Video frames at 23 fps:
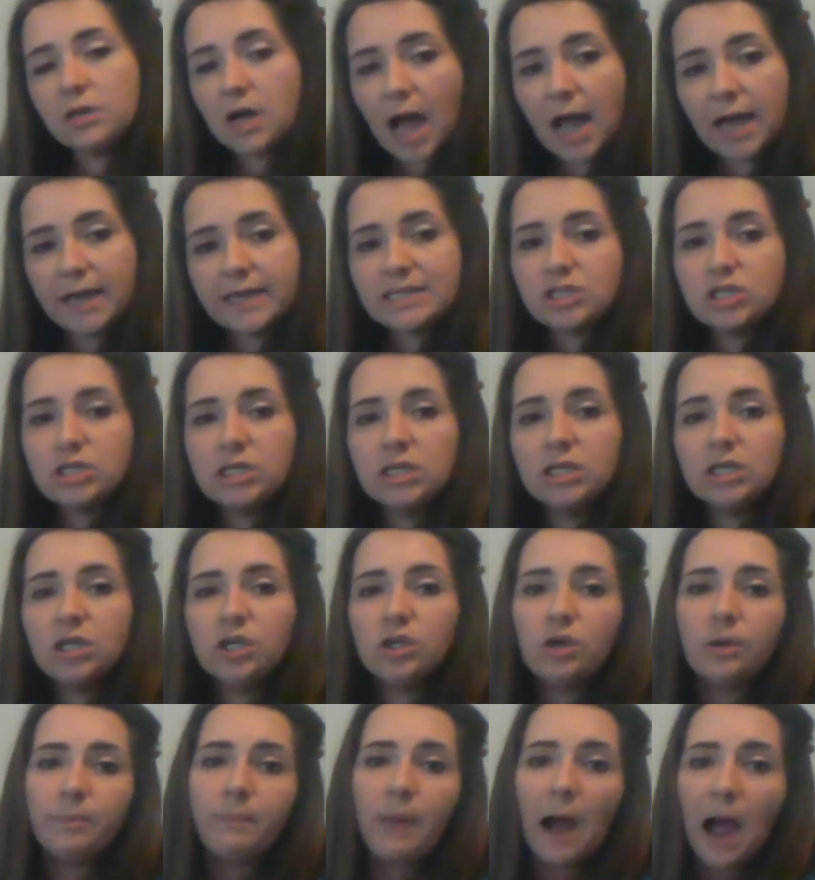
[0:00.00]
hygiene,
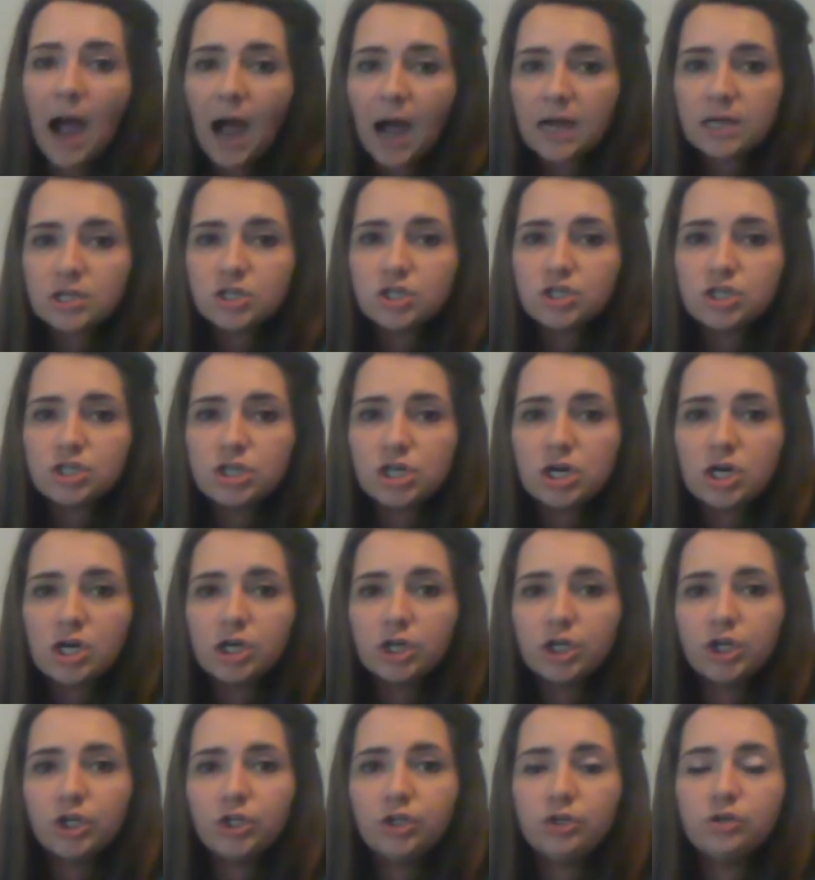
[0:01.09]
good
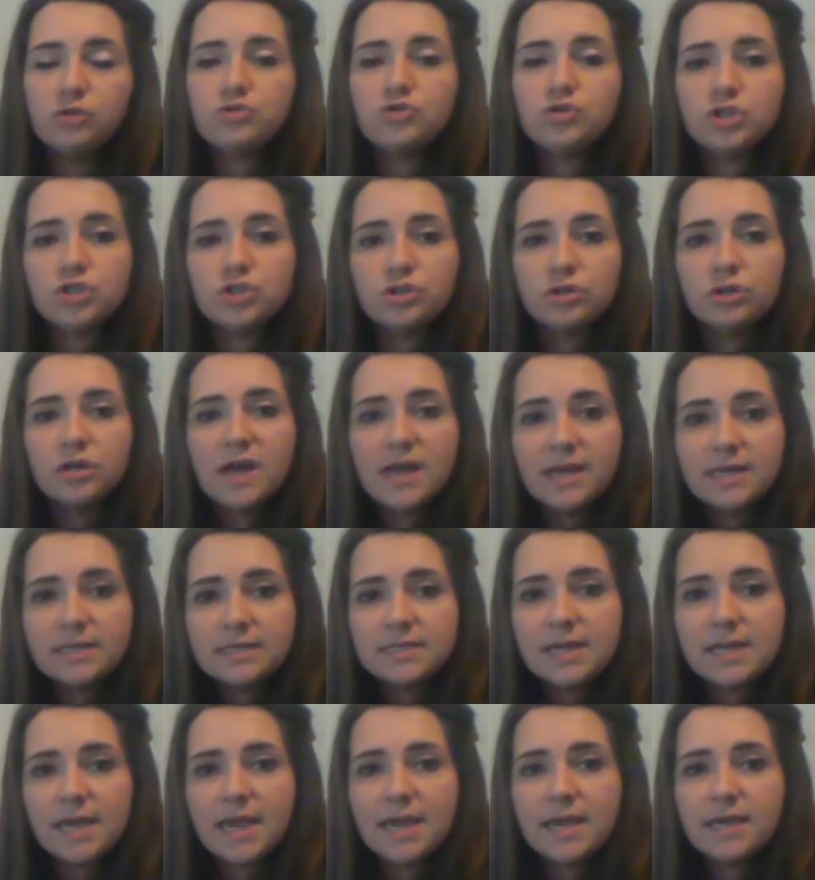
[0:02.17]
posture, good nutritional
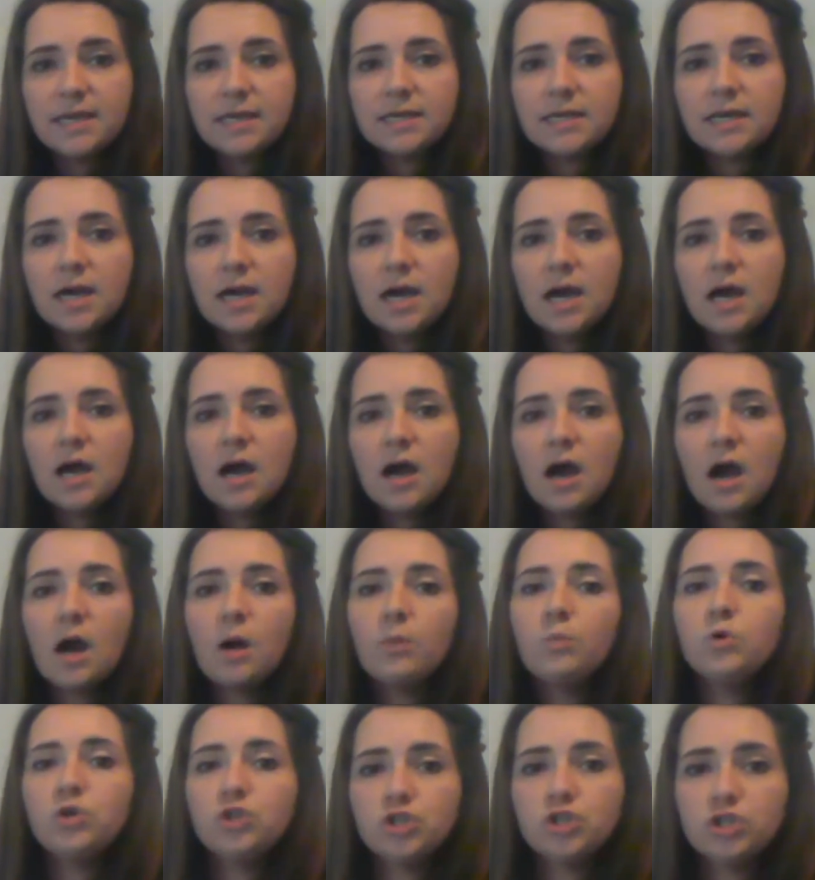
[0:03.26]
intake,
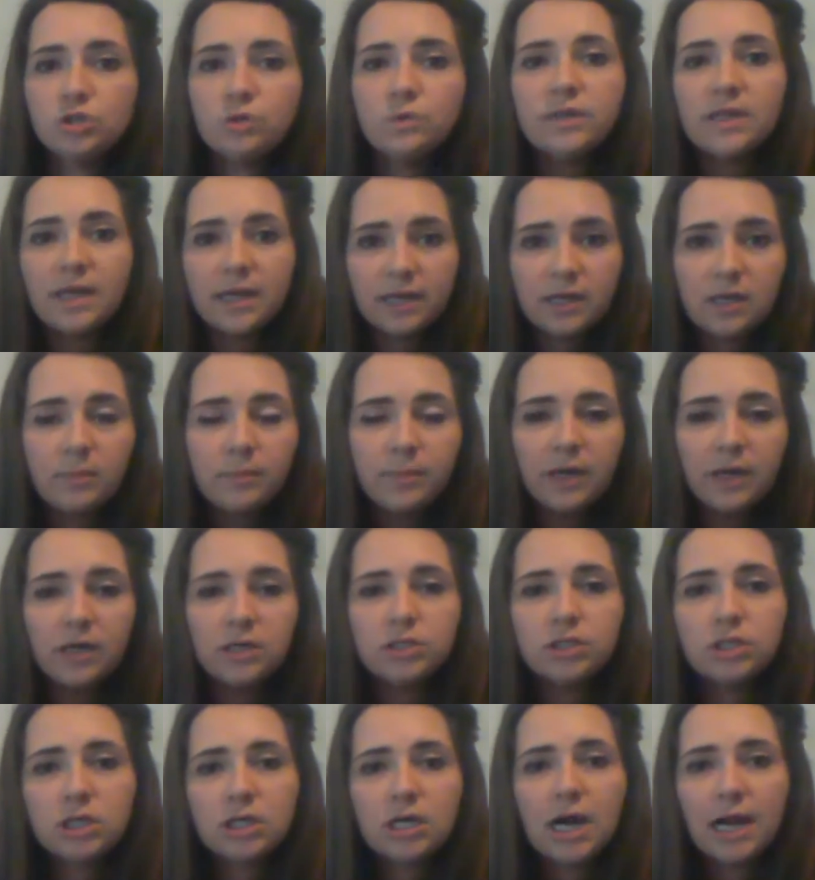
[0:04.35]
which you would then compare
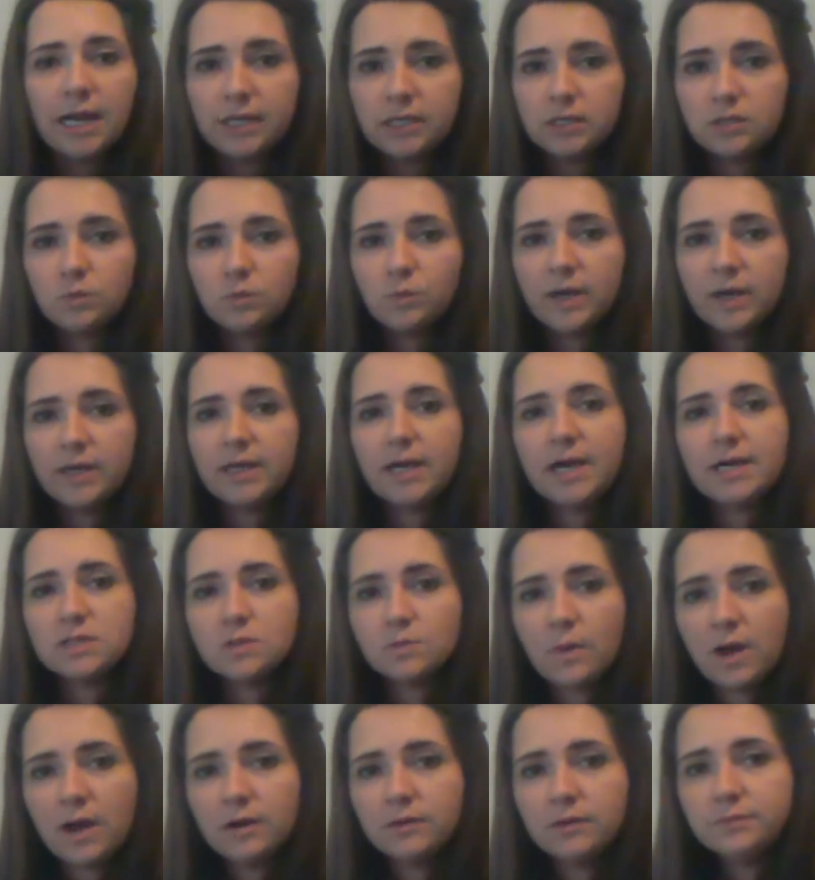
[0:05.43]
to her height and weight as
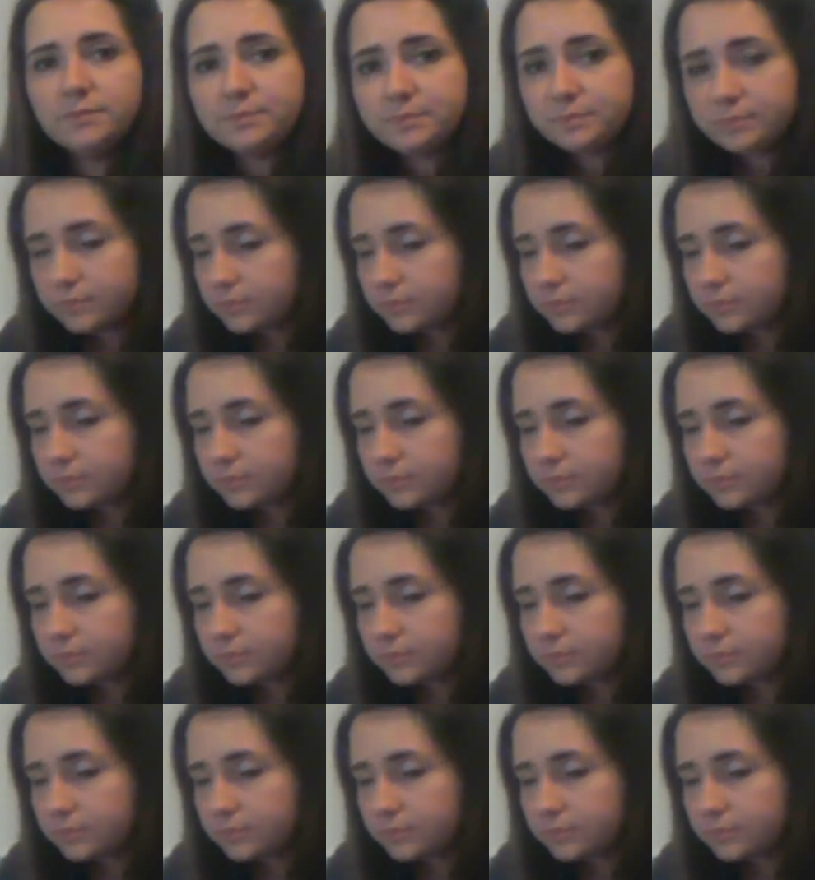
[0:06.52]
well.